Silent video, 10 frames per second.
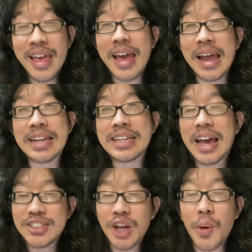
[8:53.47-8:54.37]
And
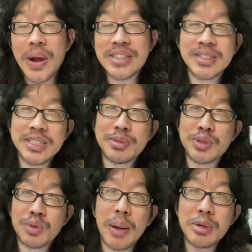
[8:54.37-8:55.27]
as always,
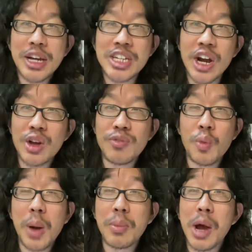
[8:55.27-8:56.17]
subscribe to my channel if you
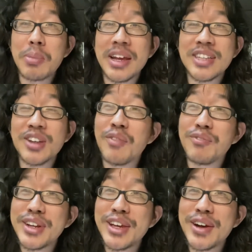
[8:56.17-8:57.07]
want more updates on
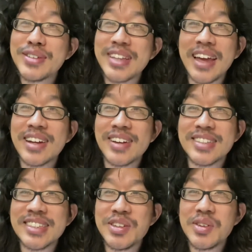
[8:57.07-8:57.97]
videos. And I'll
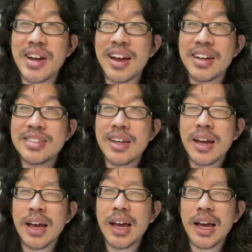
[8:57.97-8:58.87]
see you guys
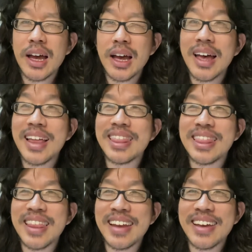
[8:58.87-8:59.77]

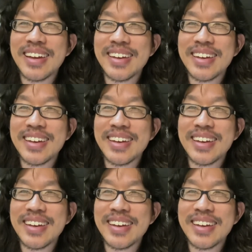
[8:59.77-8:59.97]
later.